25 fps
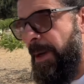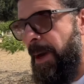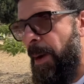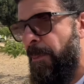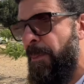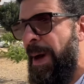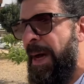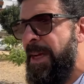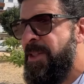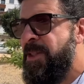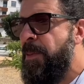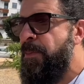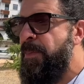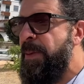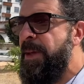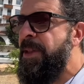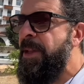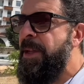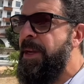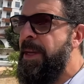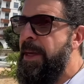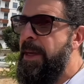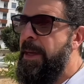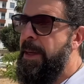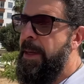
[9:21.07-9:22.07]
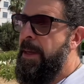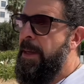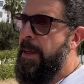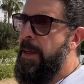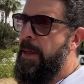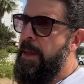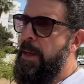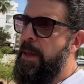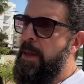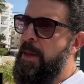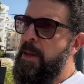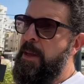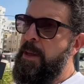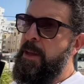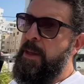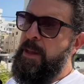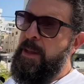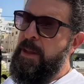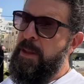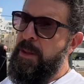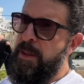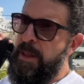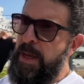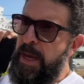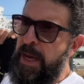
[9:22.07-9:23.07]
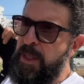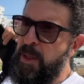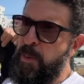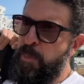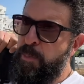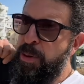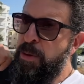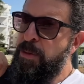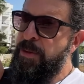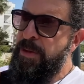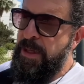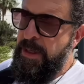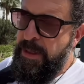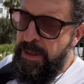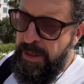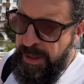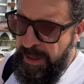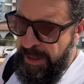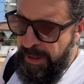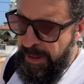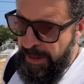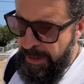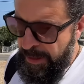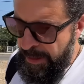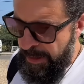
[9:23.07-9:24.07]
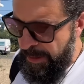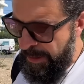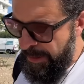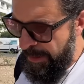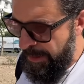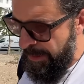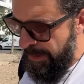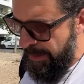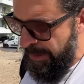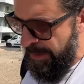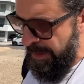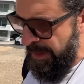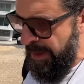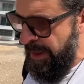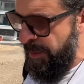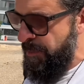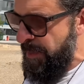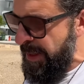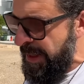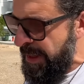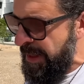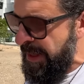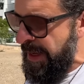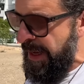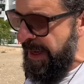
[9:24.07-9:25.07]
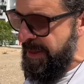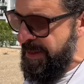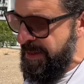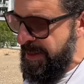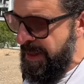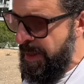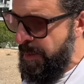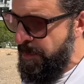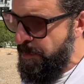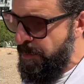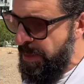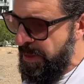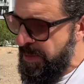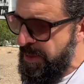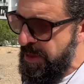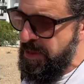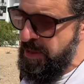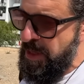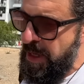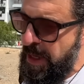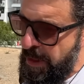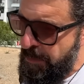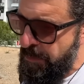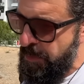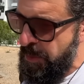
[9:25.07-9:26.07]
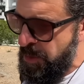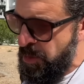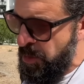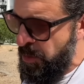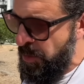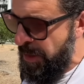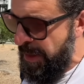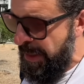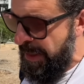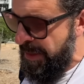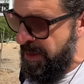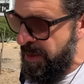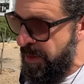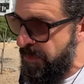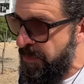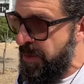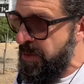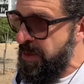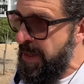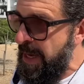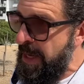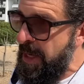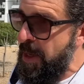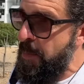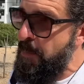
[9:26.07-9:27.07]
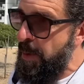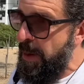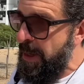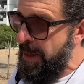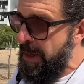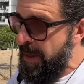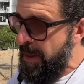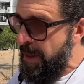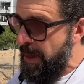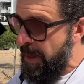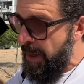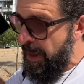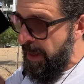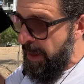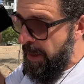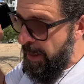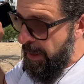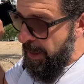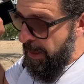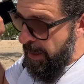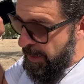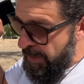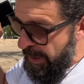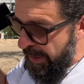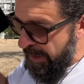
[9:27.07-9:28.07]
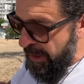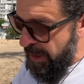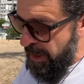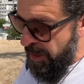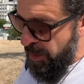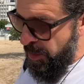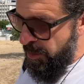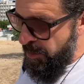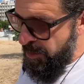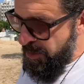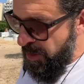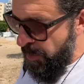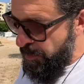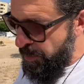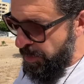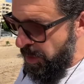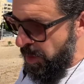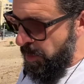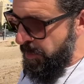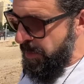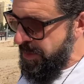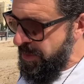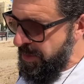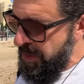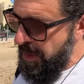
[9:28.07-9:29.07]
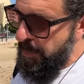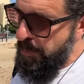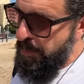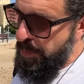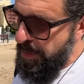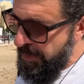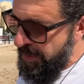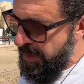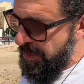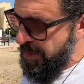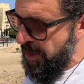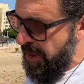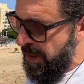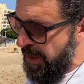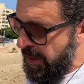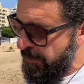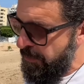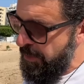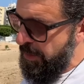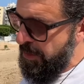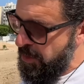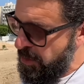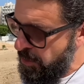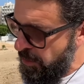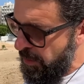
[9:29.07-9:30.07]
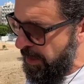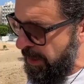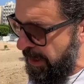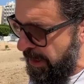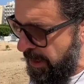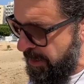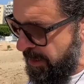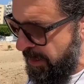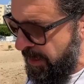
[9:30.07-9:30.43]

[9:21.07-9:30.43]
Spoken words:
a possibility that Putin can mediate and bring this conflict to an end. And if there's anybody that can use diplomacy and bring this conflict to an end,